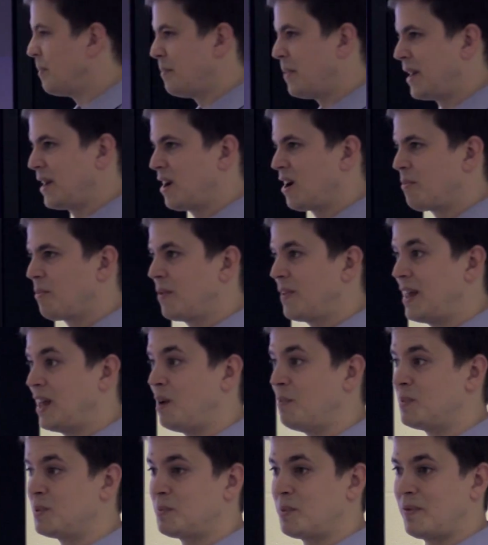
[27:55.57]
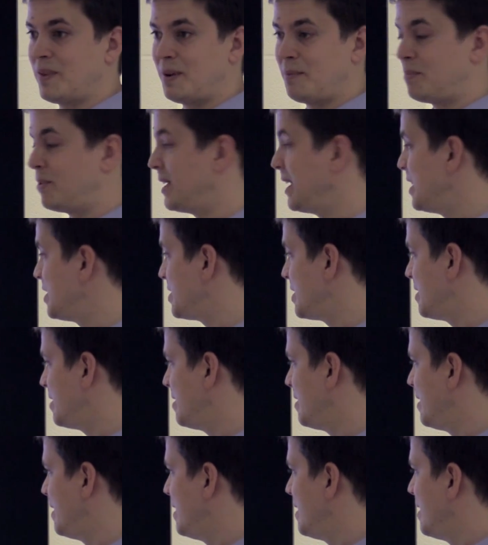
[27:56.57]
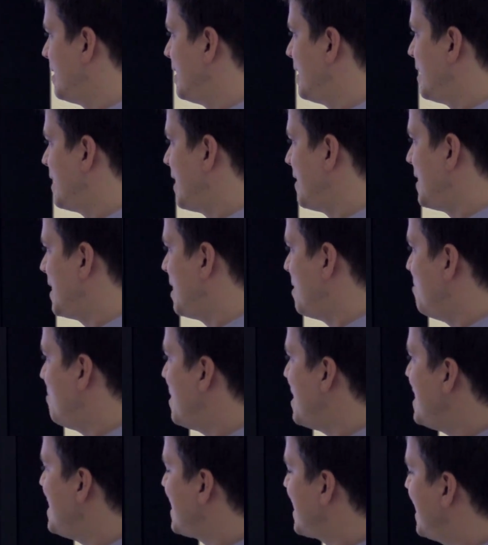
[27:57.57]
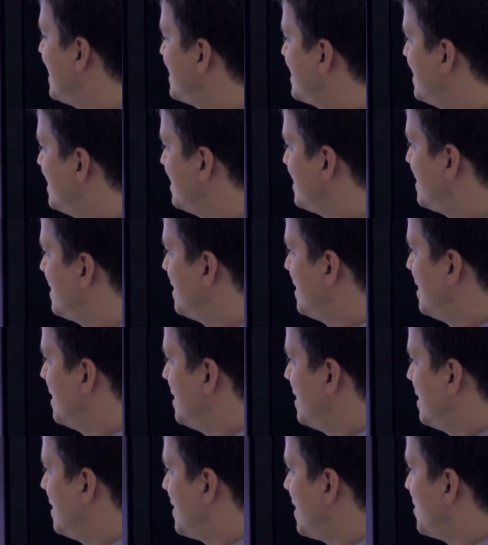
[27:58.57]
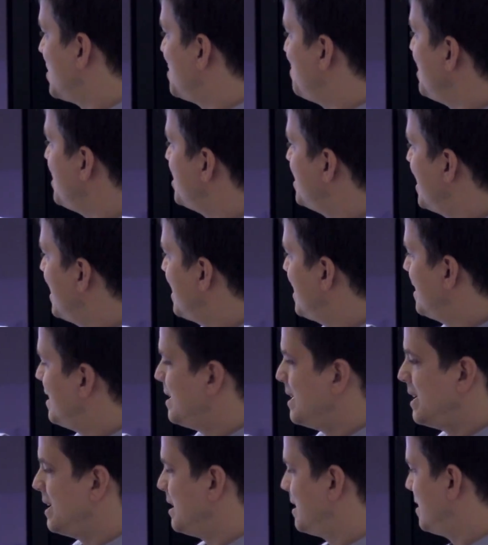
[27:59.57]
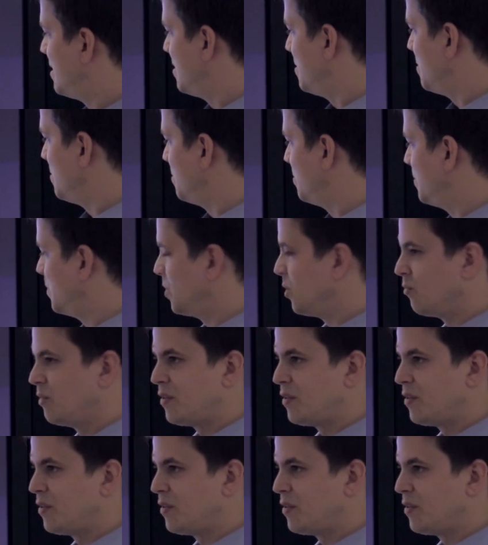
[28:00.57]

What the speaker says: body armor that helps prevent predation. And then in many cases, they speciated into little